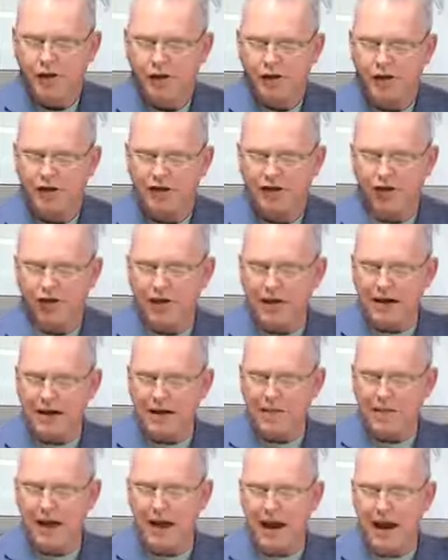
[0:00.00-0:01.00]
the vessel
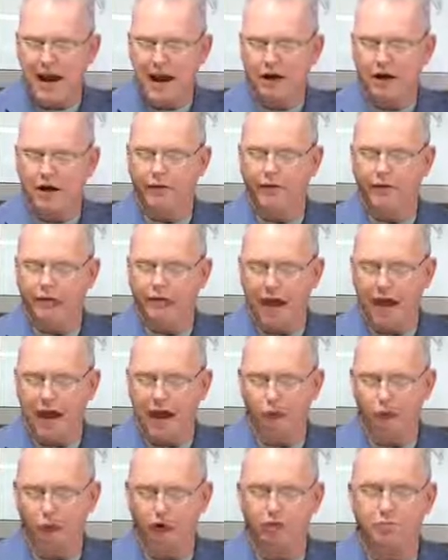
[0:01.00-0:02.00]
that he made of
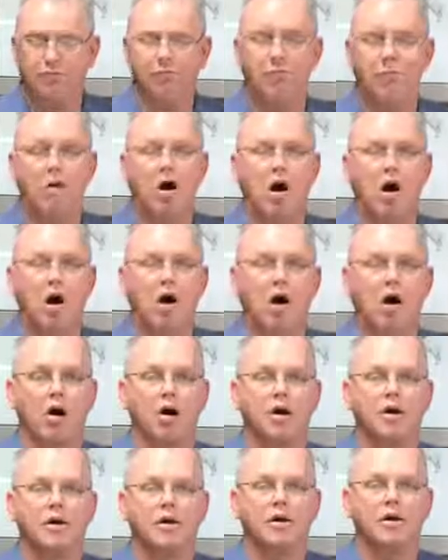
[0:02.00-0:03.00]
clay was
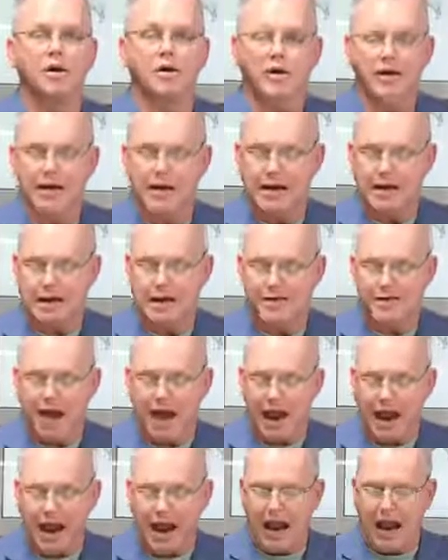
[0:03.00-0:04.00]
marred in
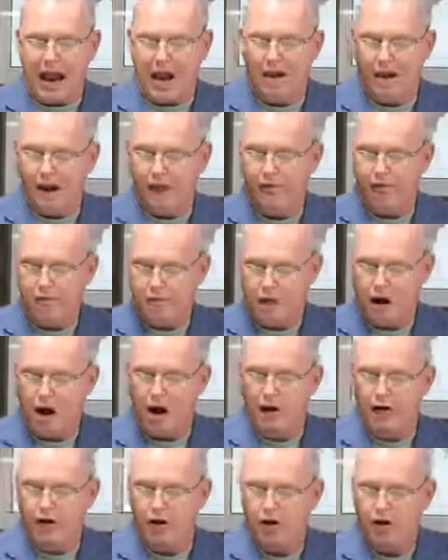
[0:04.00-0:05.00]
the hand of the
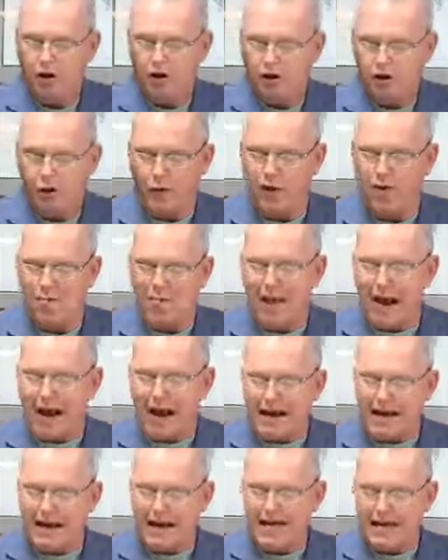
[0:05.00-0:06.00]
potter. So he
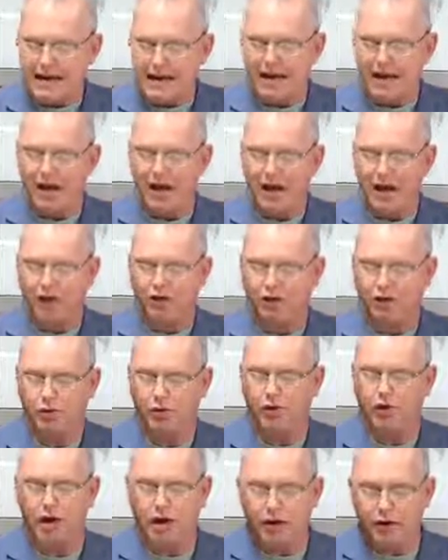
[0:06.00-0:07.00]
made it again
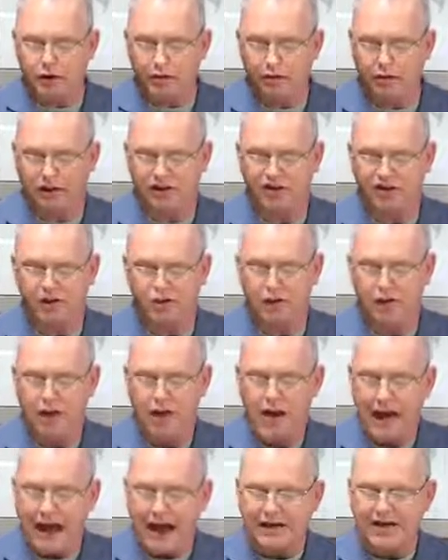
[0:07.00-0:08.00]
into another
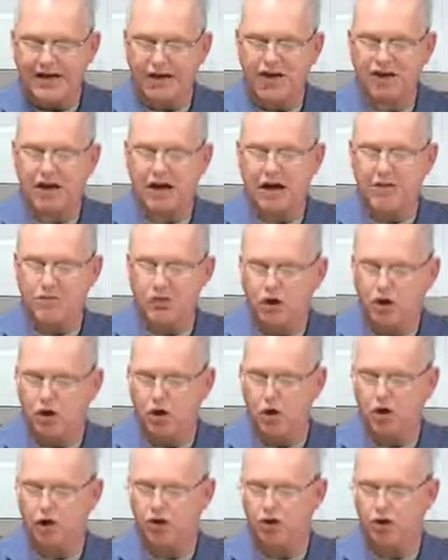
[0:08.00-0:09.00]
vessel, as it seemed
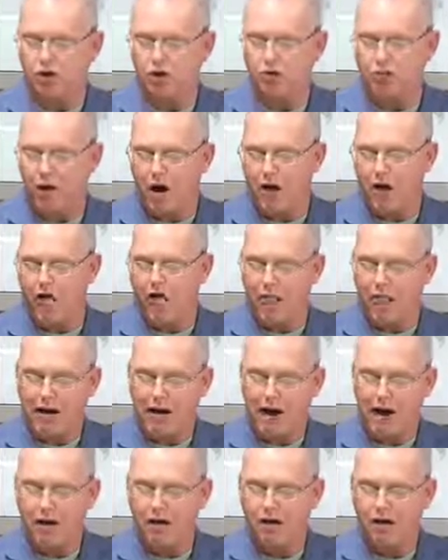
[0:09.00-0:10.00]
good to the potter to
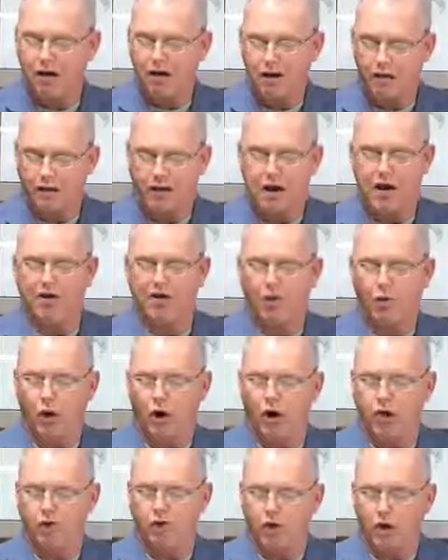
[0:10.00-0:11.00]
make. Then the
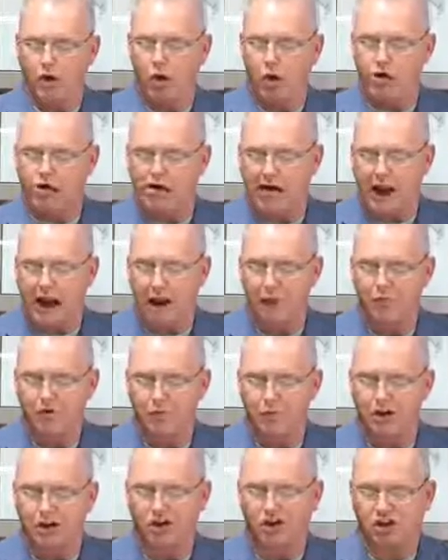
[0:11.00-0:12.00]
word of the Lord came
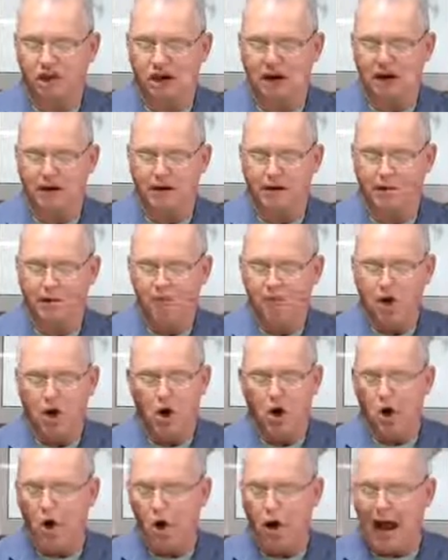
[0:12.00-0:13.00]
to me, saying,
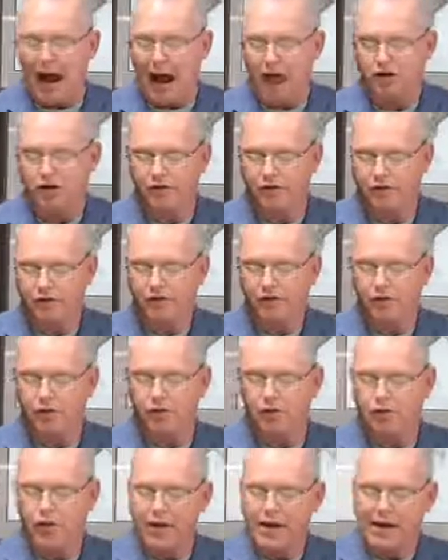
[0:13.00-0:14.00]
O house of
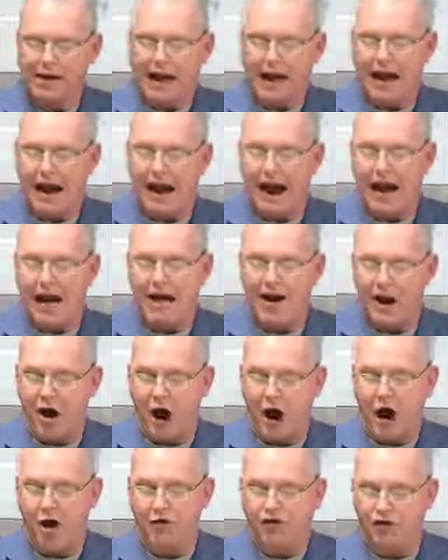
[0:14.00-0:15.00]
Israel, can I
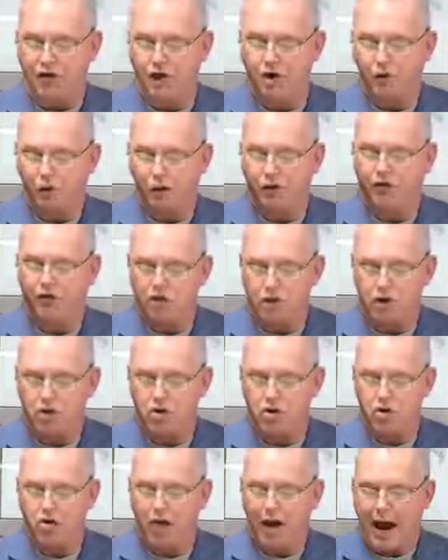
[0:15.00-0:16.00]
not do with
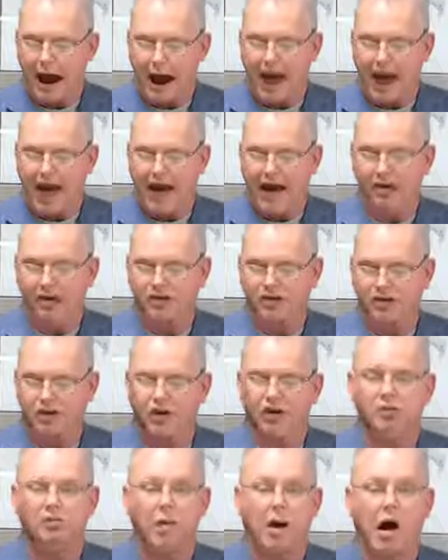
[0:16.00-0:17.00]
you as
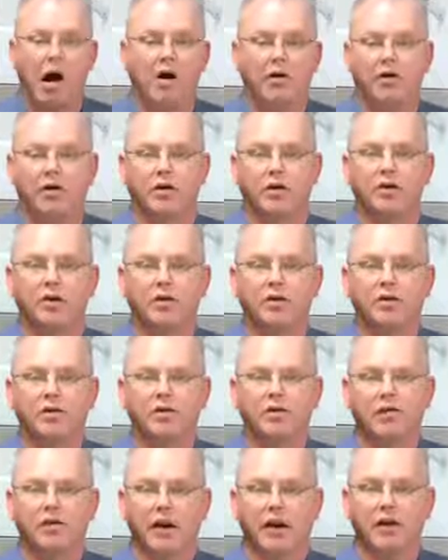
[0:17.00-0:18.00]
this potter,
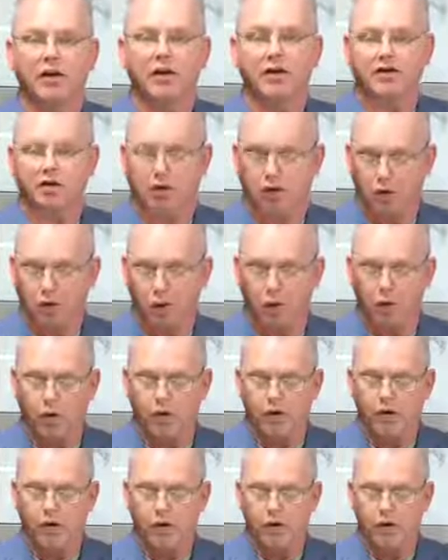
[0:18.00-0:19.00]
says the
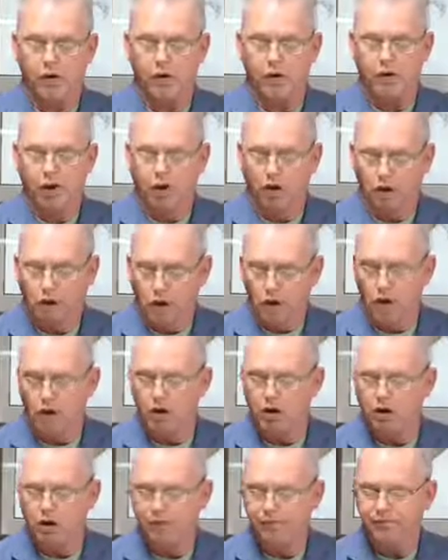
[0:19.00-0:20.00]
Lord?
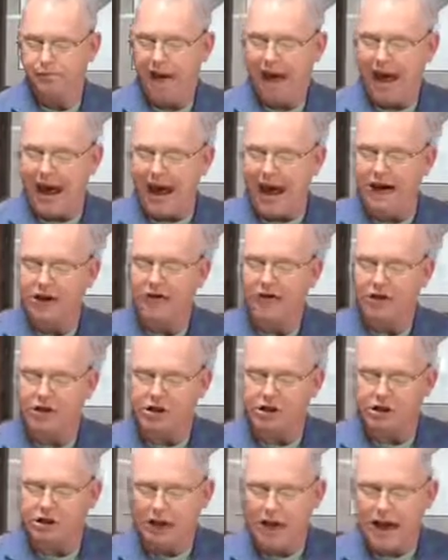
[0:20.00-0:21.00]
Look, as the